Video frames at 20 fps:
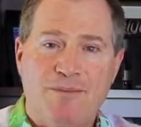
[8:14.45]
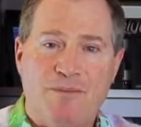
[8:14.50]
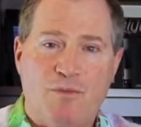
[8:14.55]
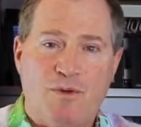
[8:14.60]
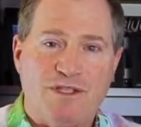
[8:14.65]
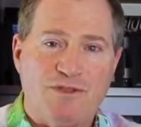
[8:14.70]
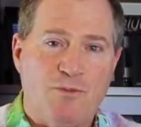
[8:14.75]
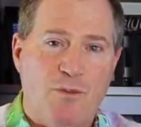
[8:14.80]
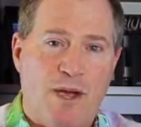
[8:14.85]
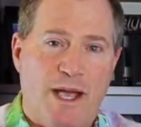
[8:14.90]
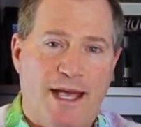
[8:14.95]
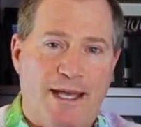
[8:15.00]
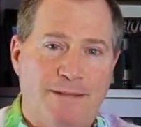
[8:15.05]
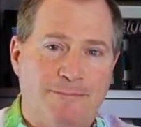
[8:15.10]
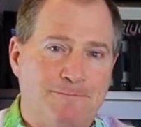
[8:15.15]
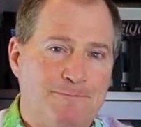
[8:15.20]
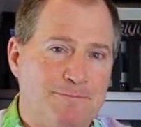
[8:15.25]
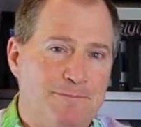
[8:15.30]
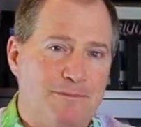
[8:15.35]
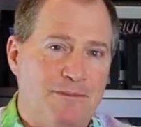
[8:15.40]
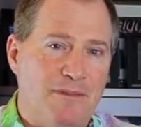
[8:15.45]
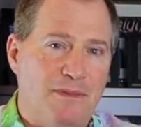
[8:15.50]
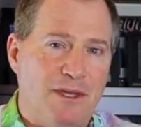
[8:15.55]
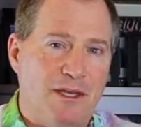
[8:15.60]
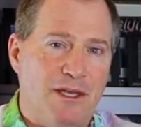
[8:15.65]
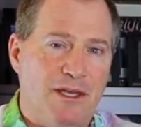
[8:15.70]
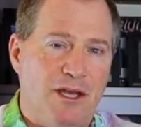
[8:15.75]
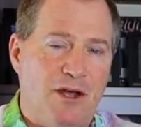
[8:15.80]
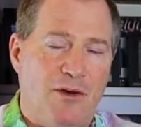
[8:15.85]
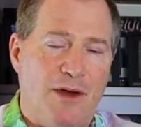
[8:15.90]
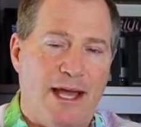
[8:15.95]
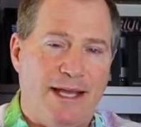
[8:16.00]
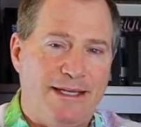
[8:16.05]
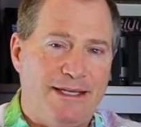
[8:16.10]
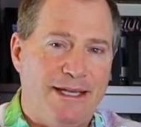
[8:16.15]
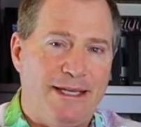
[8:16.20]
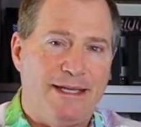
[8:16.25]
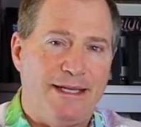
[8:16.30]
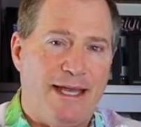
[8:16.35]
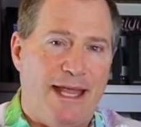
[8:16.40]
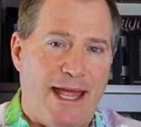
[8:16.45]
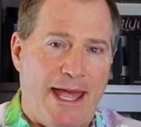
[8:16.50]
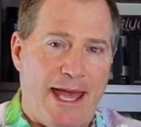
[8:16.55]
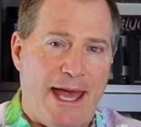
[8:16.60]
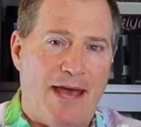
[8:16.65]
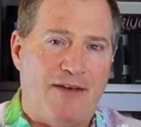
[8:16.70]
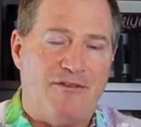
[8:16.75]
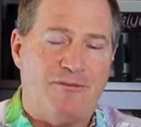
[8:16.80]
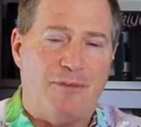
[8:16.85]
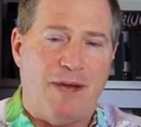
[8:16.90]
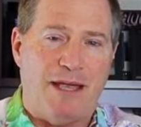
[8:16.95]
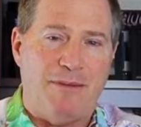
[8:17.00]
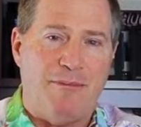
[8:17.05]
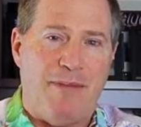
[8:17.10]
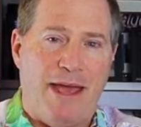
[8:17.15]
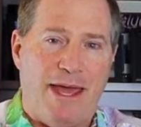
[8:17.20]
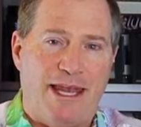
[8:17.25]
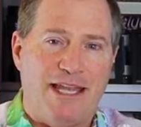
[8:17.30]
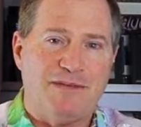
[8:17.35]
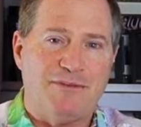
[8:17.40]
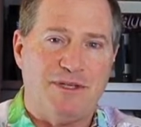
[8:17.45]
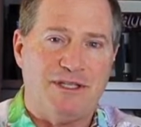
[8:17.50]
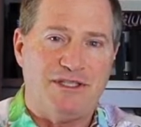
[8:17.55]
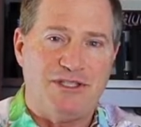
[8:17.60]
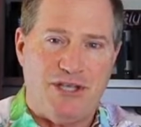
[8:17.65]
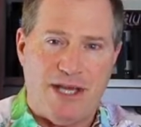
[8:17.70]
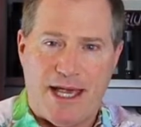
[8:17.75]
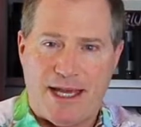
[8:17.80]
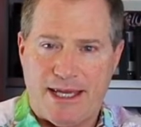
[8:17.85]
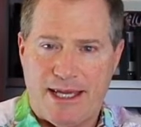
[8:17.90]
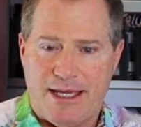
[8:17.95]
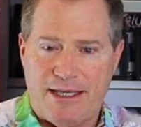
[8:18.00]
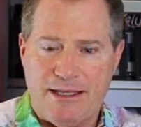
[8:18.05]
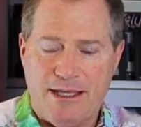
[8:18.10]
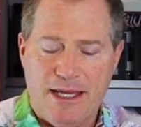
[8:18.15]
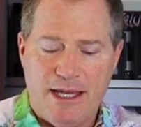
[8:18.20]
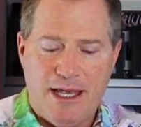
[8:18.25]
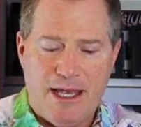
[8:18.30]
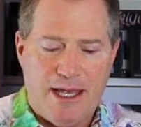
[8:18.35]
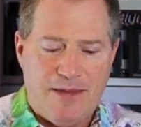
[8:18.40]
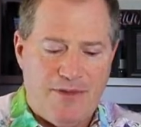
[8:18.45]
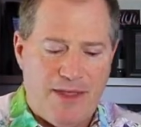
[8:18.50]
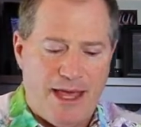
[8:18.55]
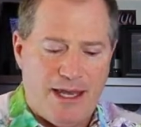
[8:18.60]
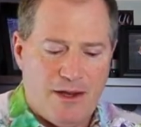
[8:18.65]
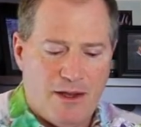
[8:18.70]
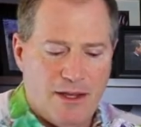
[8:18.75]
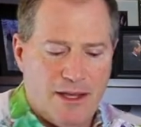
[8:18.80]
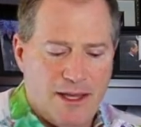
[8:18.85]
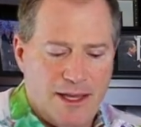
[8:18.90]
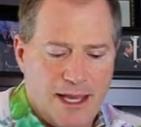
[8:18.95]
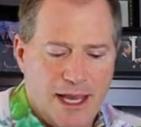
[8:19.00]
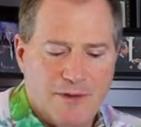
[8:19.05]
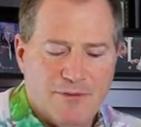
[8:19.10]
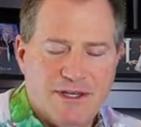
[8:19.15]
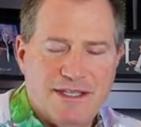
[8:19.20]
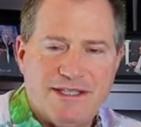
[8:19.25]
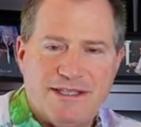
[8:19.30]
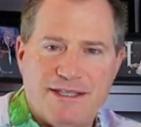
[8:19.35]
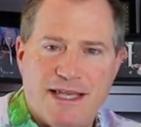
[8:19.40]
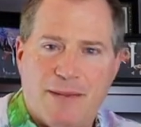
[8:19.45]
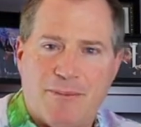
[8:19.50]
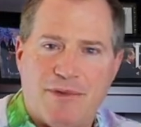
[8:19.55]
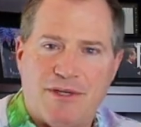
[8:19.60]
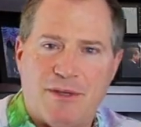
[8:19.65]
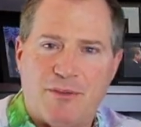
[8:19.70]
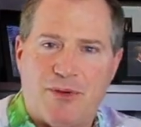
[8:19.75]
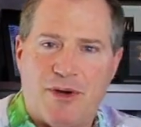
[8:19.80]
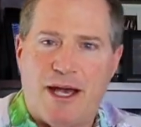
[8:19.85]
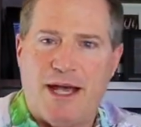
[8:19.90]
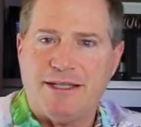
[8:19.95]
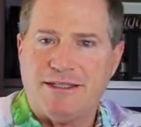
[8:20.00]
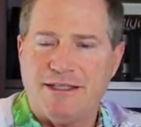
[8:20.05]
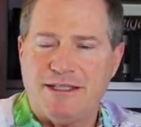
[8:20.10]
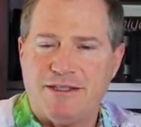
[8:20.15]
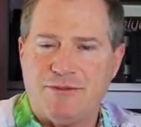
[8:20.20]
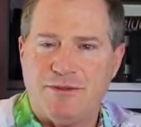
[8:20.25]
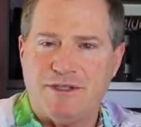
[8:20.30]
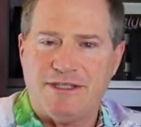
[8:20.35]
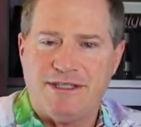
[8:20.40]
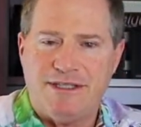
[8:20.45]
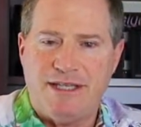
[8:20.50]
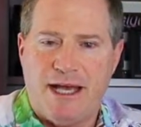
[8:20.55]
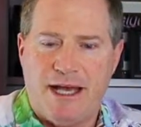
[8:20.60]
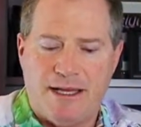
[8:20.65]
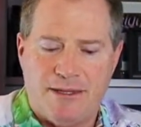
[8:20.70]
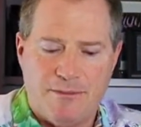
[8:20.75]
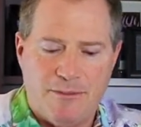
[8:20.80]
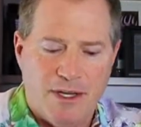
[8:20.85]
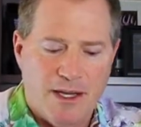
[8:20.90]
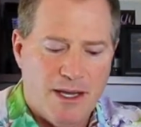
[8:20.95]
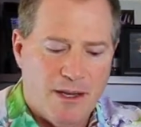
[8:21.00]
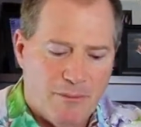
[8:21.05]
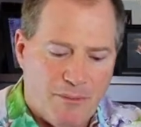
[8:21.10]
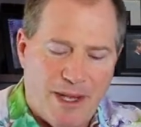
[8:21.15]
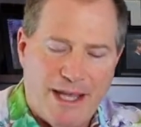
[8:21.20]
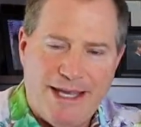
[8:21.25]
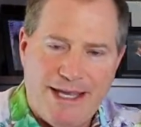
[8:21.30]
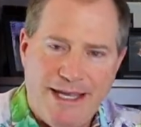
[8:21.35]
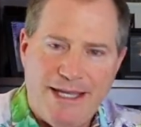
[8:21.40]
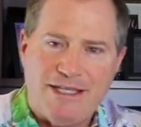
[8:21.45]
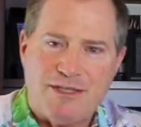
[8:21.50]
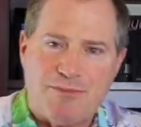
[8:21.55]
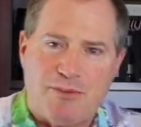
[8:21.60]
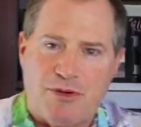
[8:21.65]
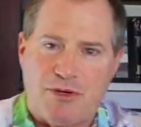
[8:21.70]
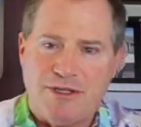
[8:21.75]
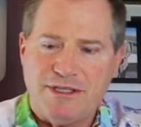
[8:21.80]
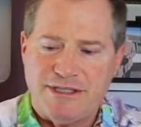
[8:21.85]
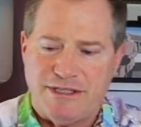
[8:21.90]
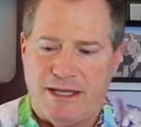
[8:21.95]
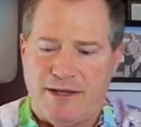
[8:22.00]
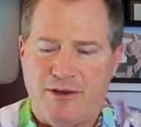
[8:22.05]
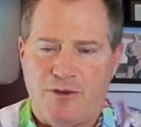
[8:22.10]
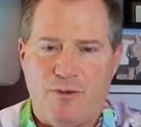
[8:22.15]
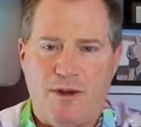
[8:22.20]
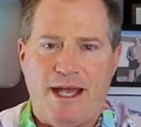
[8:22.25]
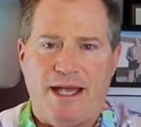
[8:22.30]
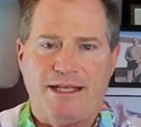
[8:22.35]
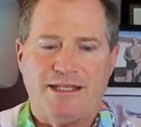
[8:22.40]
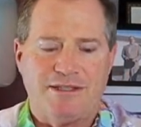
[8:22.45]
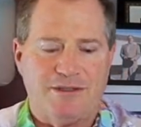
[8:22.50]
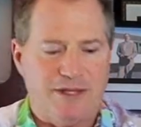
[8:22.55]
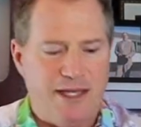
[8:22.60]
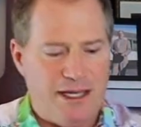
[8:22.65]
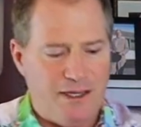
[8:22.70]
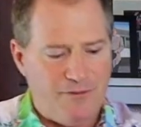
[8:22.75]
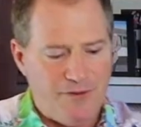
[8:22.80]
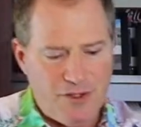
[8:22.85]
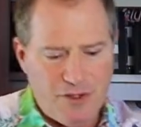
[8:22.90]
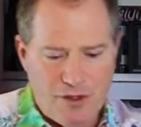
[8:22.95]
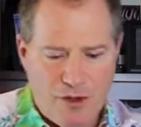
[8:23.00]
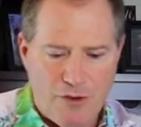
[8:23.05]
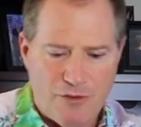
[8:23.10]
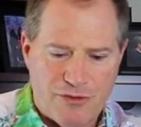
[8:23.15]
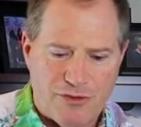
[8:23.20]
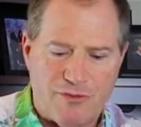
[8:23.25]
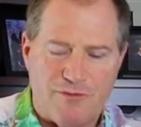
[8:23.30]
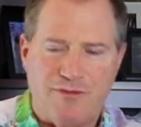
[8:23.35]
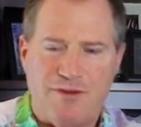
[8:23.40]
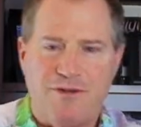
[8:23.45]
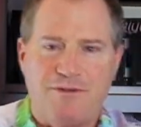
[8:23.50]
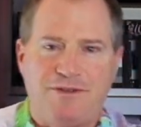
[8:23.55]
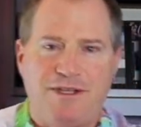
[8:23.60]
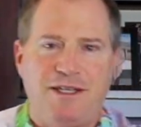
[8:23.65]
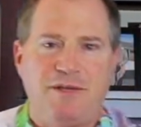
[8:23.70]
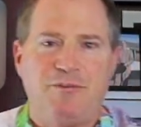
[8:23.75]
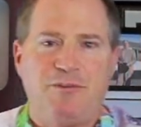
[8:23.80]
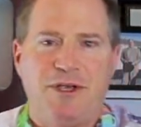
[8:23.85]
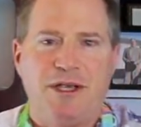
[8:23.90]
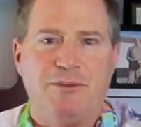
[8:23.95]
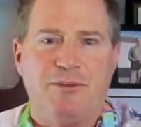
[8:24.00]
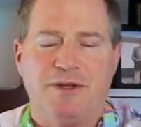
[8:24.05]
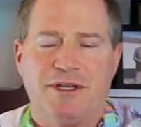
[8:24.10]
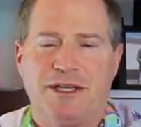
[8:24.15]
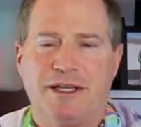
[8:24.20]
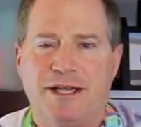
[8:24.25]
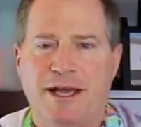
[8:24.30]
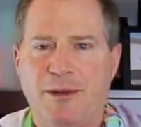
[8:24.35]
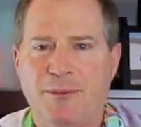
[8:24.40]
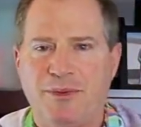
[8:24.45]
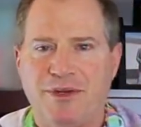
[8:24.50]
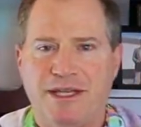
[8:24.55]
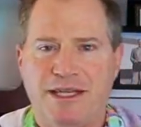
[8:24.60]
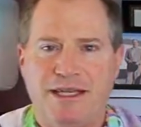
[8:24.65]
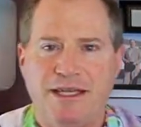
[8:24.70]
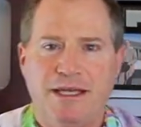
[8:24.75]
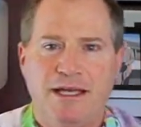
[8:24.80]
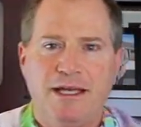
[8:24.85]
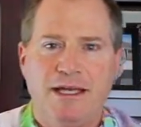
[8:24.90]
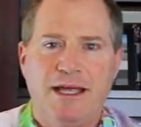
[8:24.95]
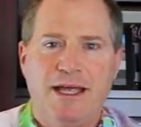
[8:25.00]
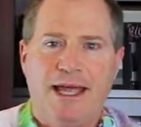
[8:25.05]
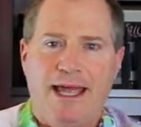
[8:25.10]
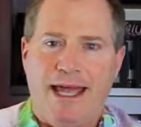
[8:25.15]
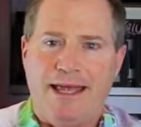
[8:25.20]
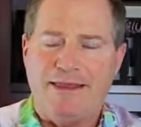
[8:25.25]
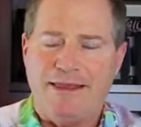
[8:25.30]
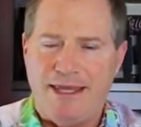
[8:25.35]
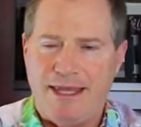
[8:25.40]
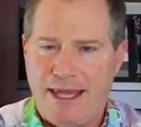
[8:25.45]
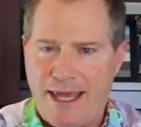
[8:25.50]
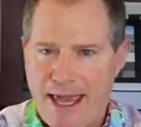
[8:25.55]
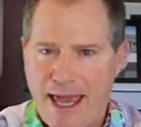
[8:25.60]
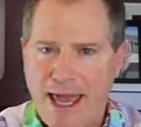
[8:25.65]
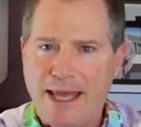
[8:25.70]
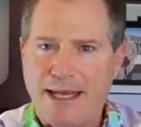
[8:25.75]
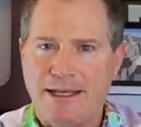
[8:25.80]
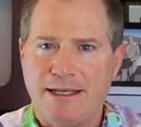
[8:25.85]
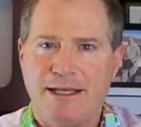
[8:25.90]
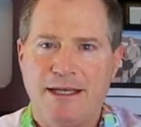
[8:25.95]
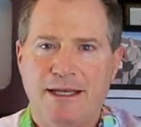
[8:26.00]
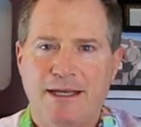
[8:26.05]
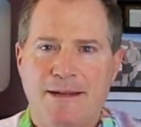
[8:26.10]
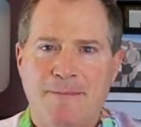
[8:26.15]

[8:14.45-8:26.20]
was when I didn't have my management checking that every step of the process was done by each person on the way, so that if you go through 15 people in a company, at the end,